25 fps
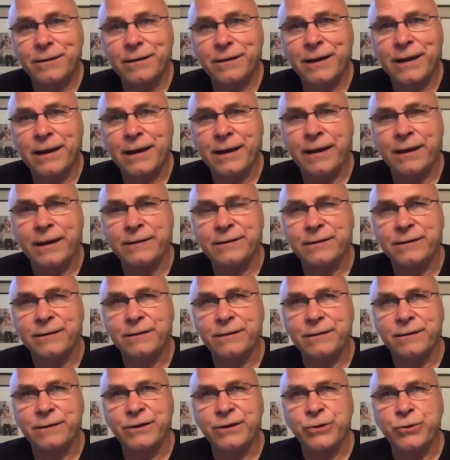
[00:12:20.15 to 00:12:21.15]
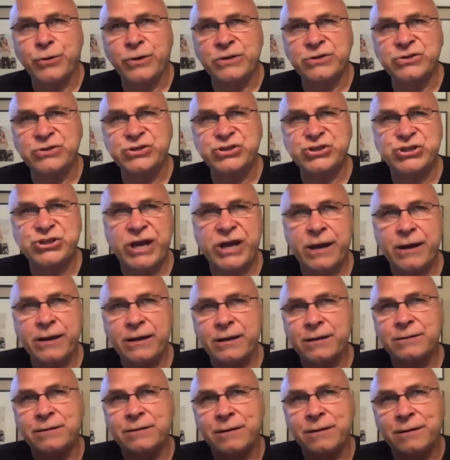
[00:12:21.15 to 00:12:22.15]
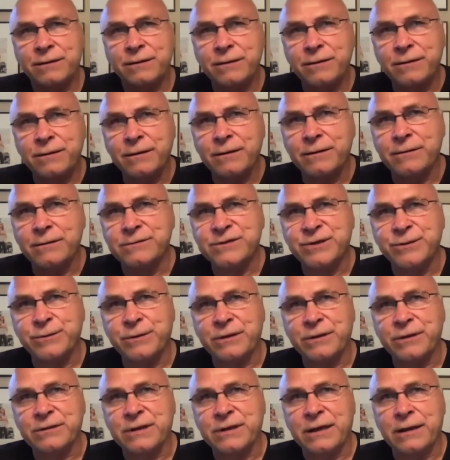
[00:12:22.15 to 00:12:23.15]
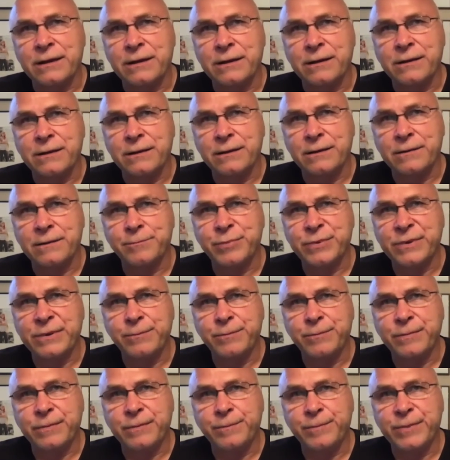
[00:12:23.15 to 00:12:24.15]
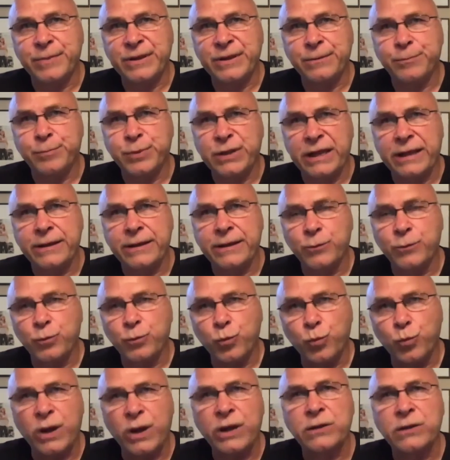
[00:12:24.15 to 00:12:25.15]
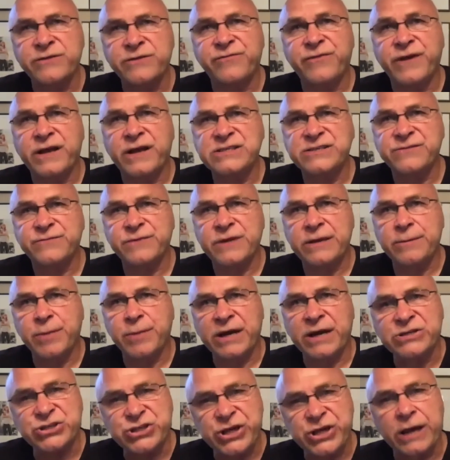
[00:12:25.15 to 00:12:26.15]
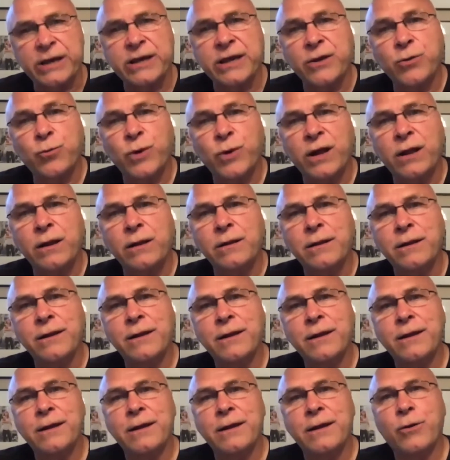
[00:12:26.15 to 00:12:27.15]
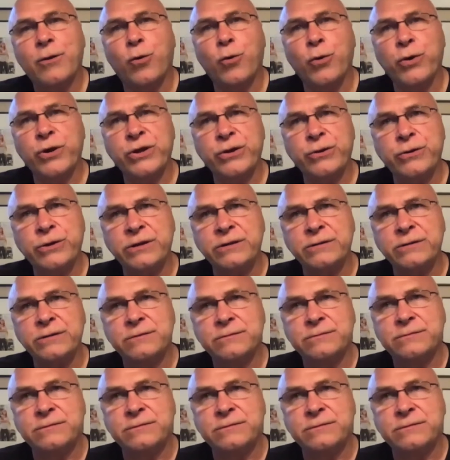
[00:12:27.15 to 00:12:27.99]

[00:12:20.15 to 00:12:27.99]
And you can check to be playing well defensively by checking well, or you can